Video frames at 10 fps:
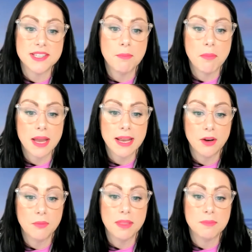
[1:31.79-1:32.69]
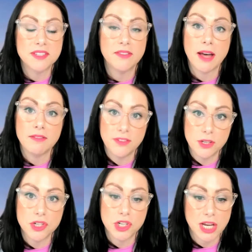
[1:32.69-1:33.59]
that might help them survive
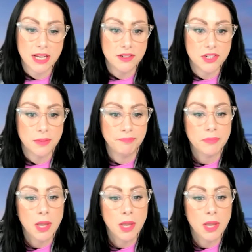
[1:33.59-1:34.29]
future change.